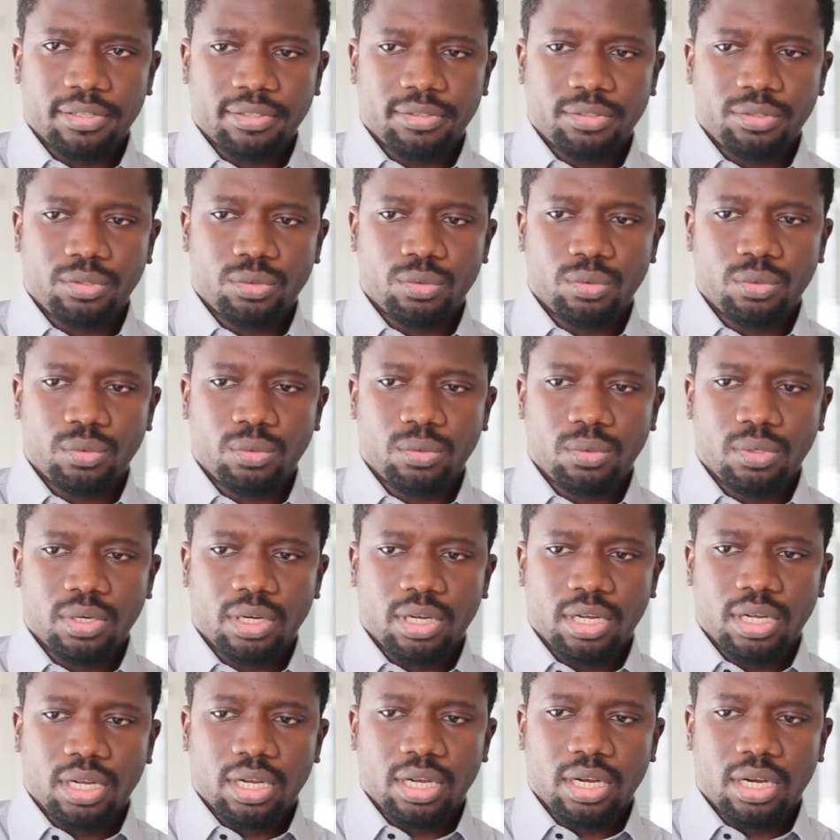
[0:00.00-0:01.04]
you
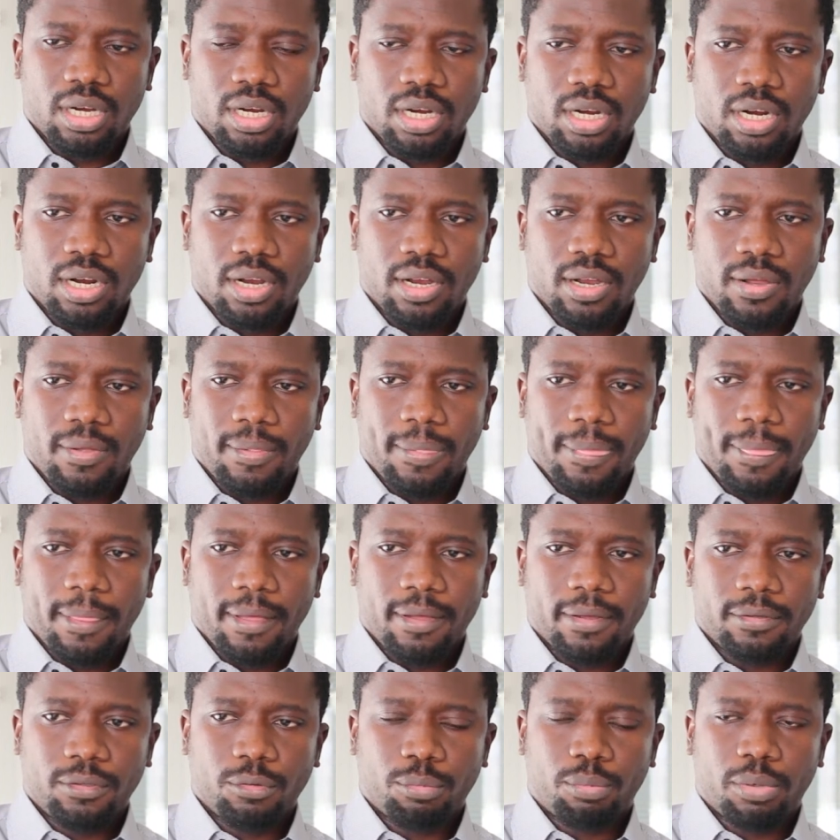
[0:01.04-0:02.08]

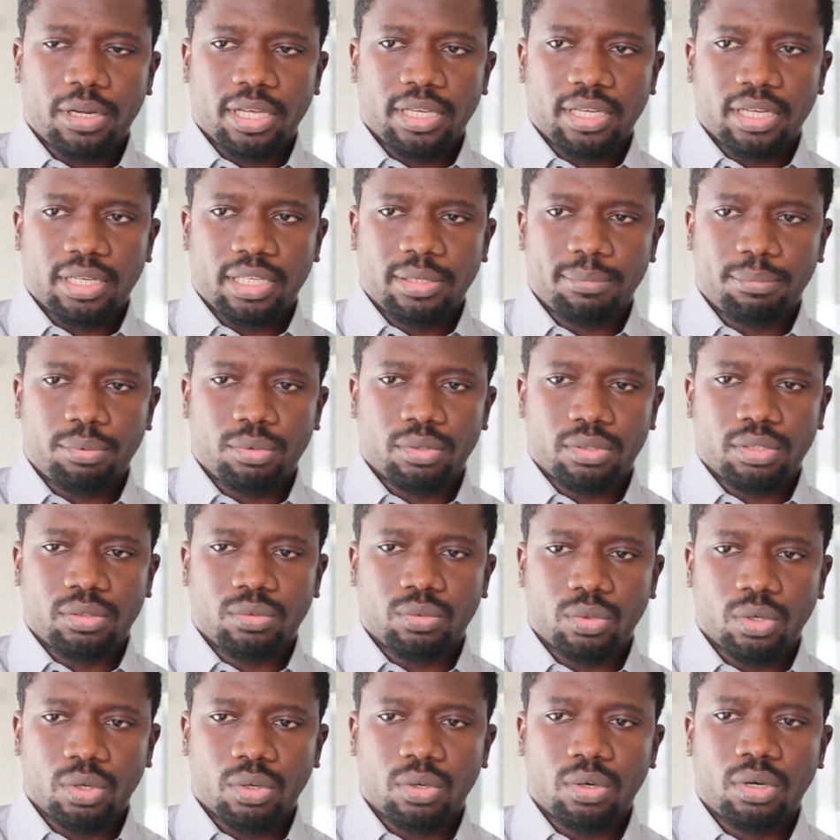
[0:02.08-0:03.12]
play an important
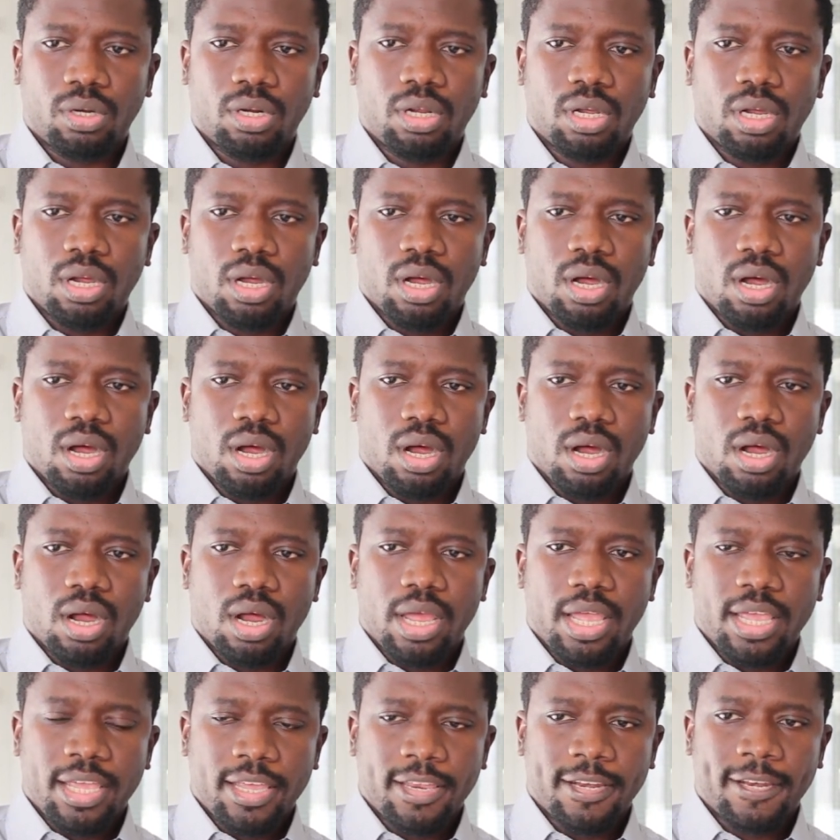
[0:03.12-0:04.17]
role
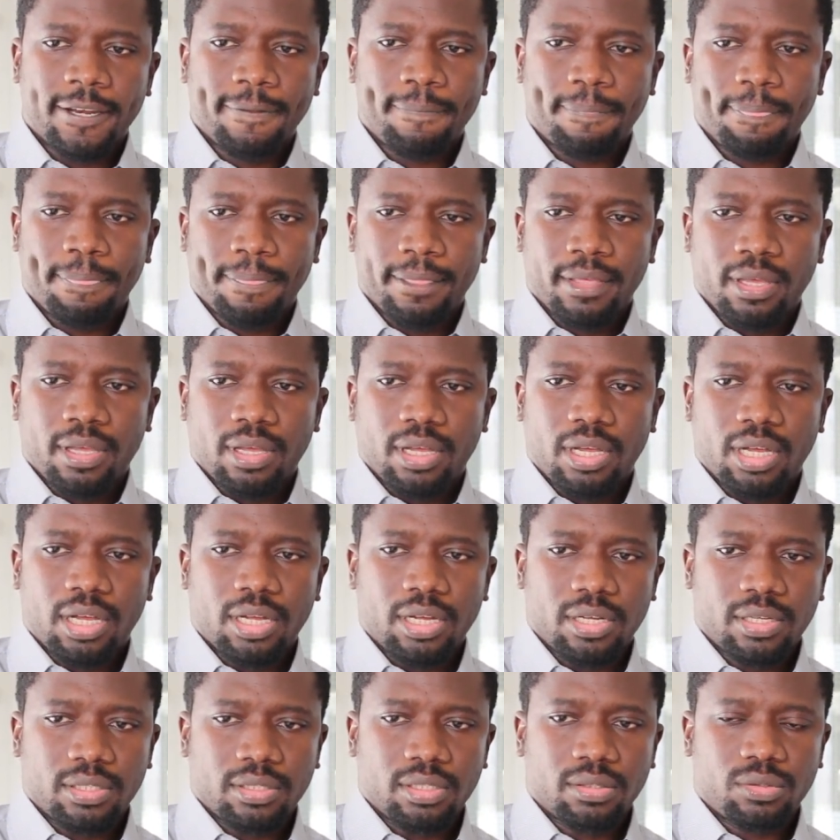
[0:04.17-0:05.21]
in
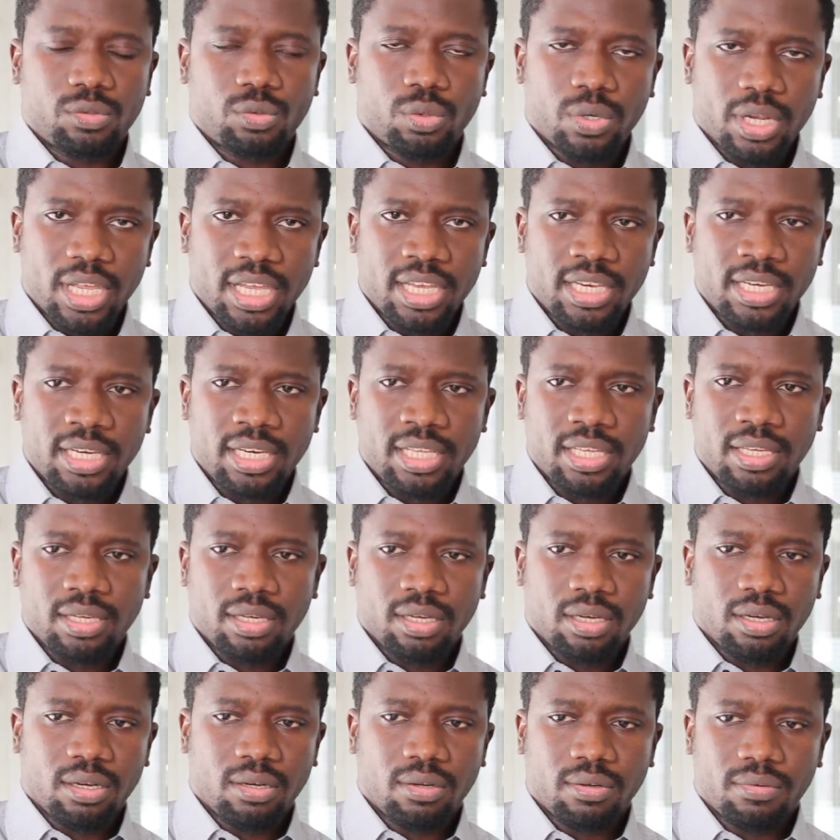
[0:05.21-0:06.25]
the
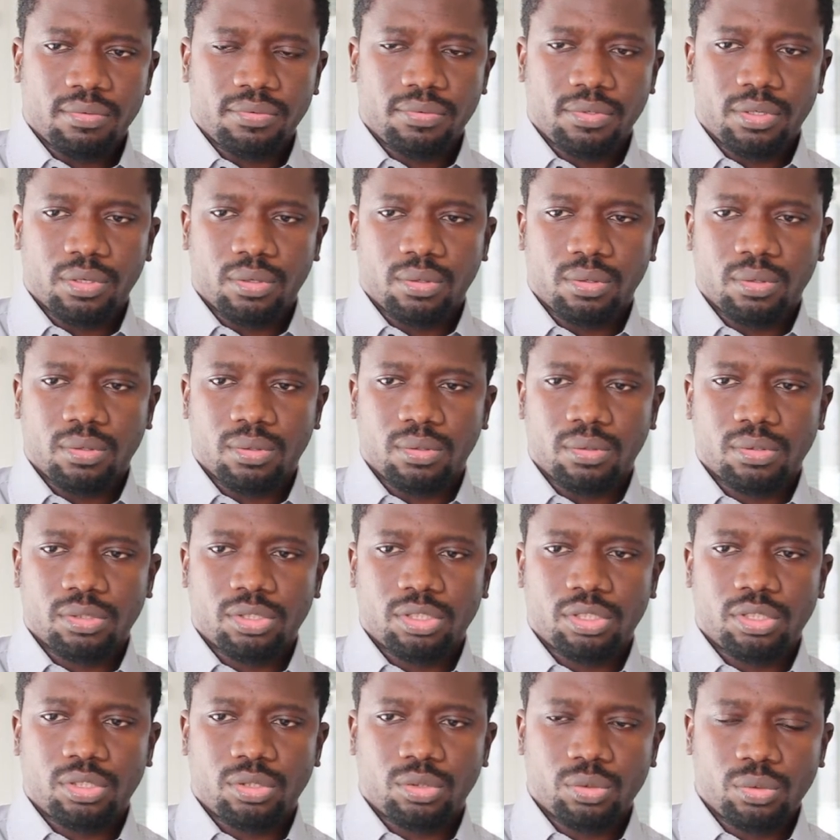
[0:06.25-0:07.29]
training of your
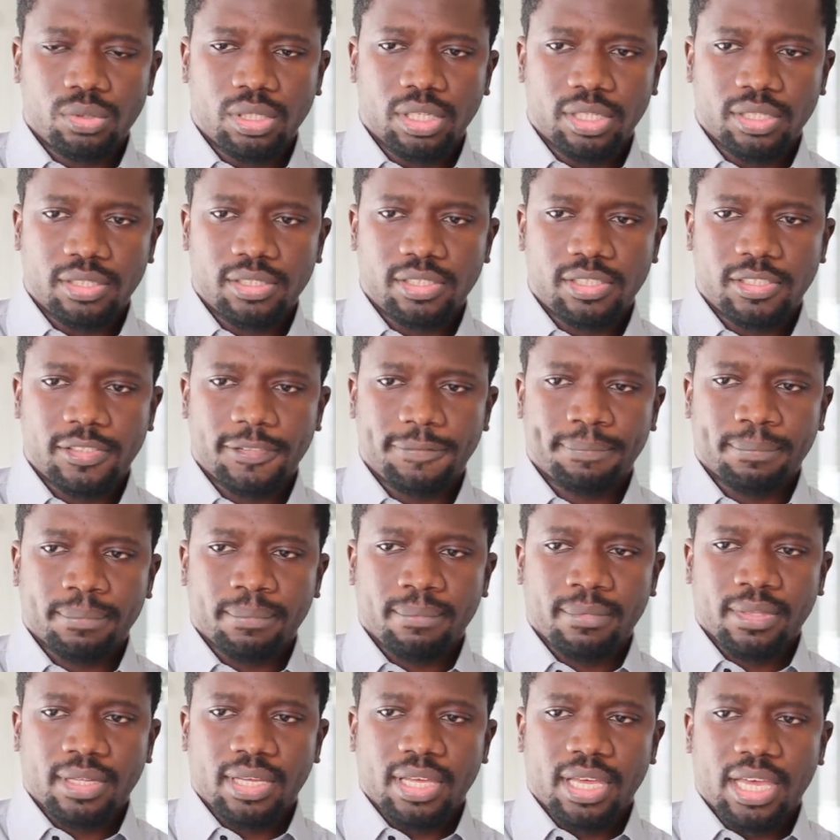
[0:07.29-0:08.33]
students,
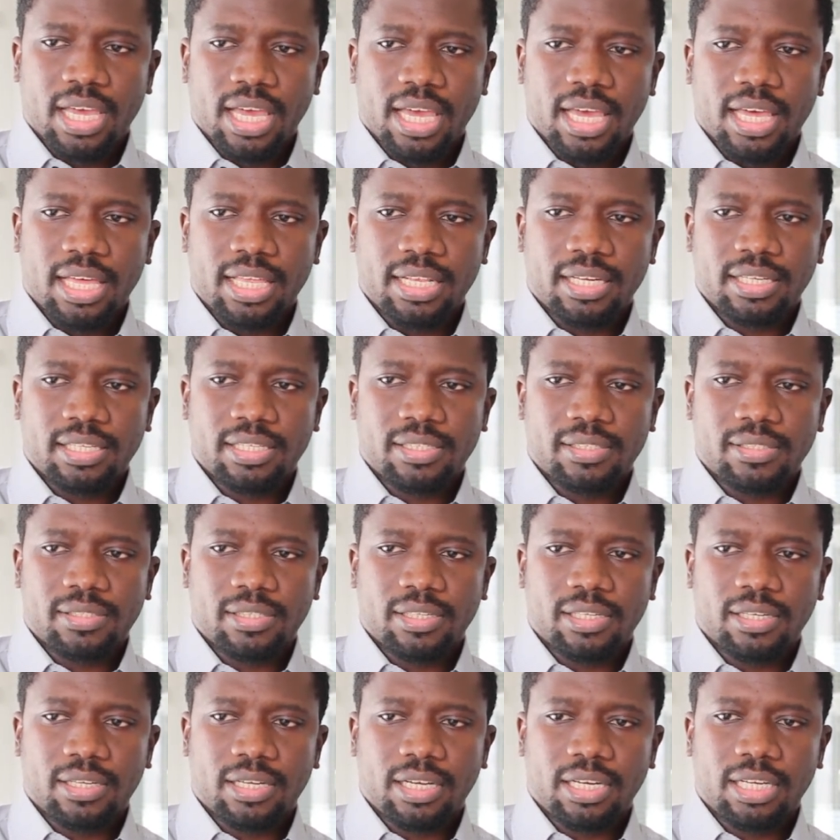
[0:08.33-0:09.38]
and
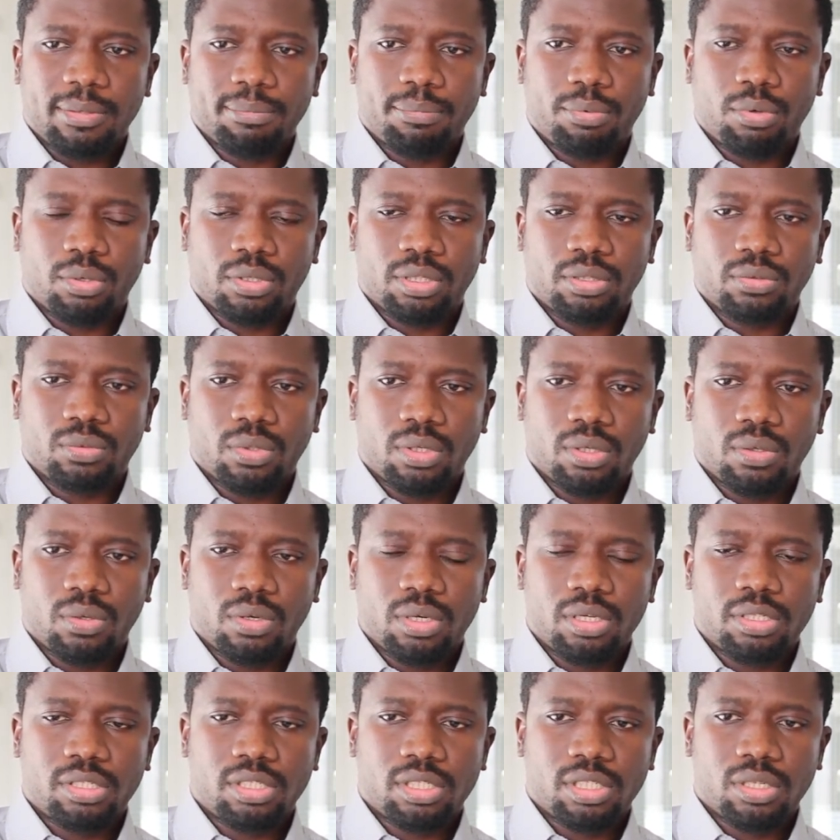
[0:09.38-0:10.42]
an important role
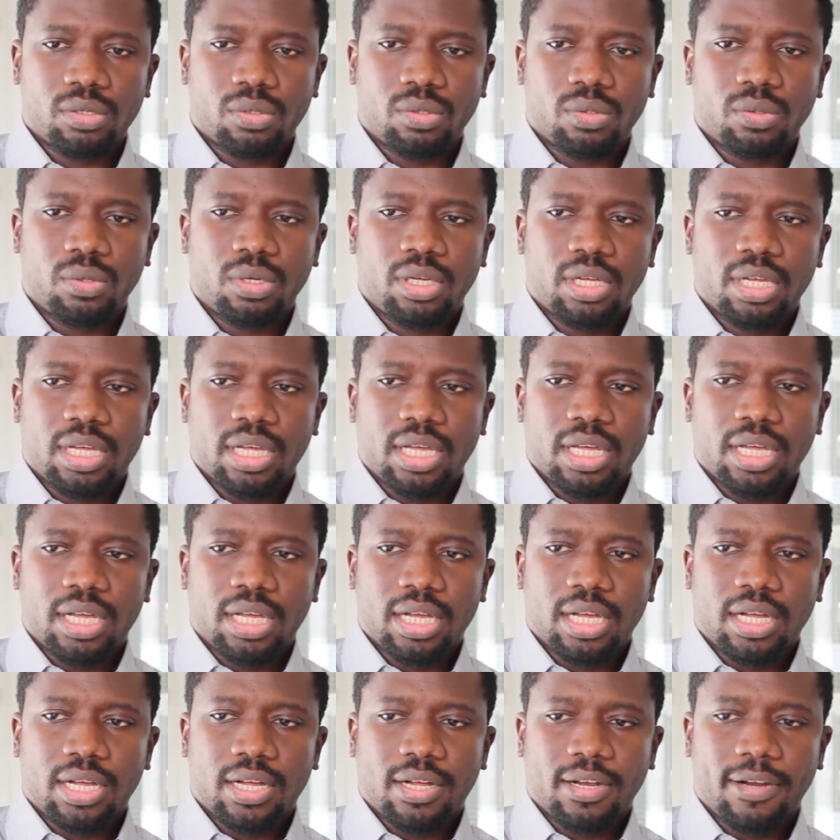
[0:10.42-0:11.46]
also
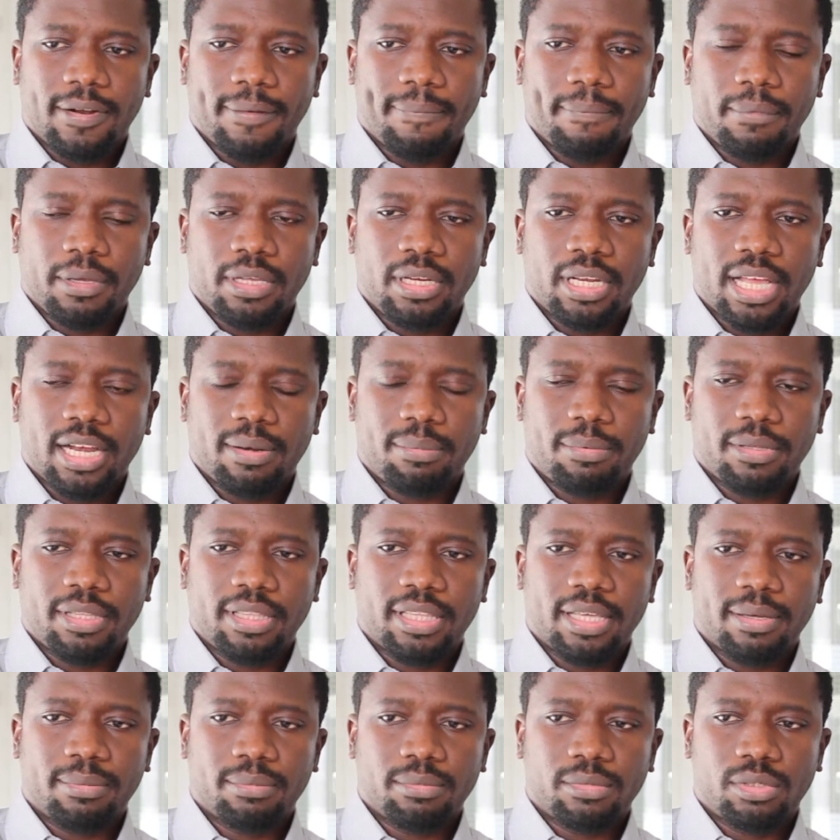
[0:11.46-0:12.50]
in helping
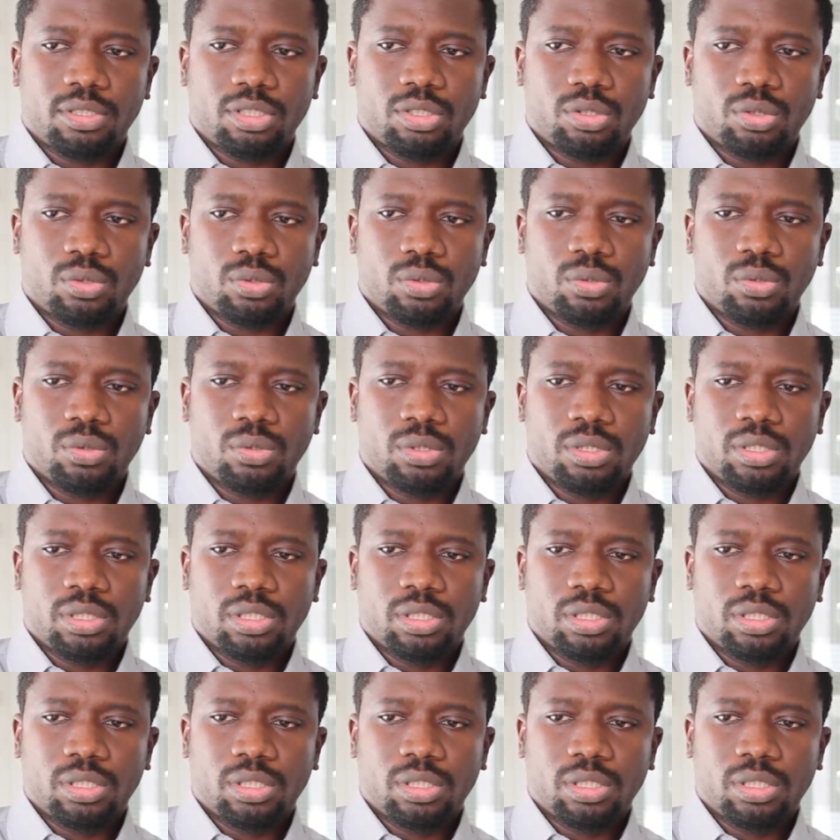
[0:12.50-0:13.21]
them to